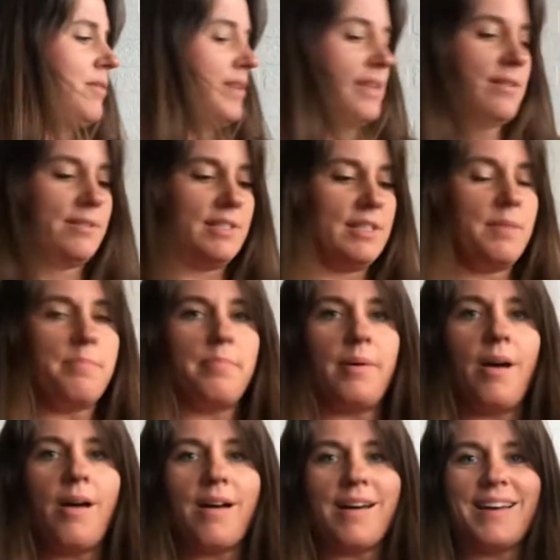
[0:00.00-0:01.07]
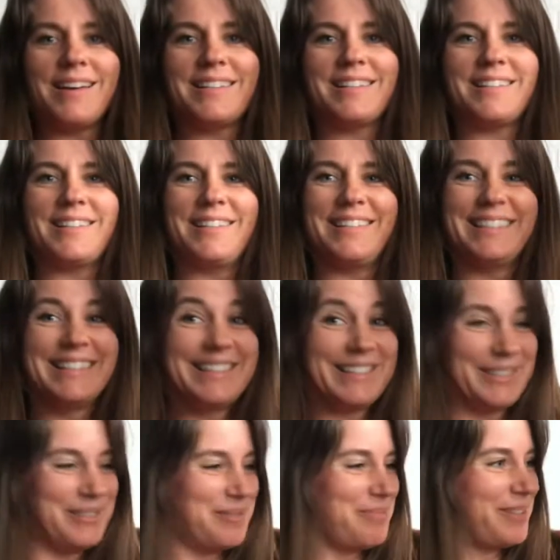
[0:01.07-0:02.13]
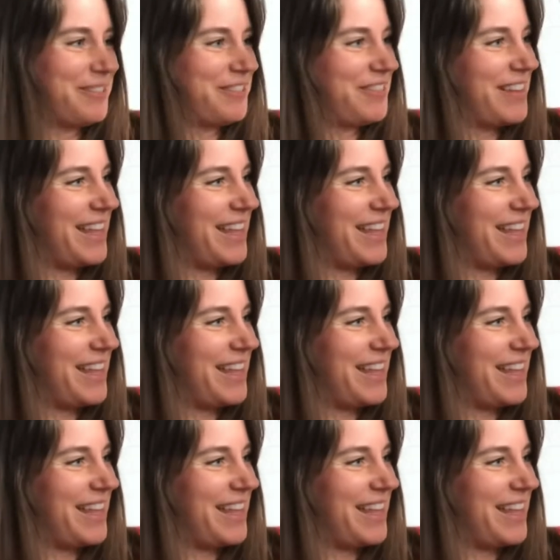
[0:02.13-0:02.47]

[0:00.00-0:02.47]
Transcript: here's the box. Super fun.